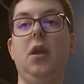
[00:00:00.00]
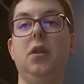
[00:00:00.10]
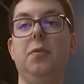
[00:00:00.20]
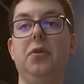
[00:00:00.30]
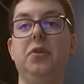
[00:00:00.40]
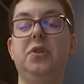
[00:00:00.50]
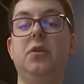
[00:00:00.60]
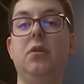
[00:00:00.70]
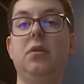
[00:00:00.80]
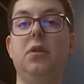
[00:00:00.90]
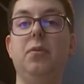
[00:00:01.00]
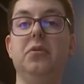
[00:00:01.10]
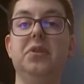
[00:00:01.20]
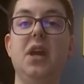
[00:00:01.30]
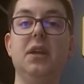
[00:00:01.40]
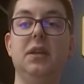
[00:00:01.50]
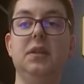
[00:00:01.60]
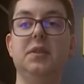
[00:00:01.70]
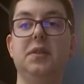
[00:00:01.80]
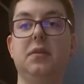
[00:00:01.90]
The per- the
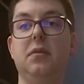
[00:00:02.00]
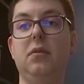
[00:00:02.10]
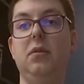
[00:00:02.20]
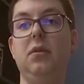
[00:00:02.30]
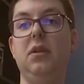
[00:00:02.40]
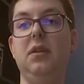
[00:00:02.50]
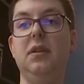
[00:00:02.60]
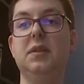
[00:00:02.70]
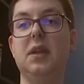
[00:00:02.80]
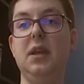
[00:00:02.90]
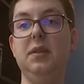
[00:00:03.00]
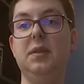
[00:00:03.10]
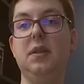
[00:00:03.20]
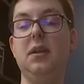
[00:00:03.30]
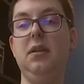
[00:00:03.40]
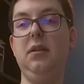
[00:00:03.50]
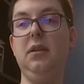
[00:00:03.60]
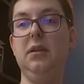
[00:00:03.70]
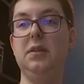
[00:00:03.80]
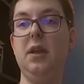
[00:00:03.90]
protagonist, in this case,
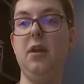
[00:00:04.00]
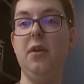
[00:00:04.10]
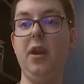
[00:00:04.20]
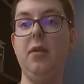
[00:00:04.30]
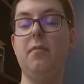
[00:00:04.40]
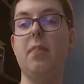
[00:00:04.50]
it's Harry,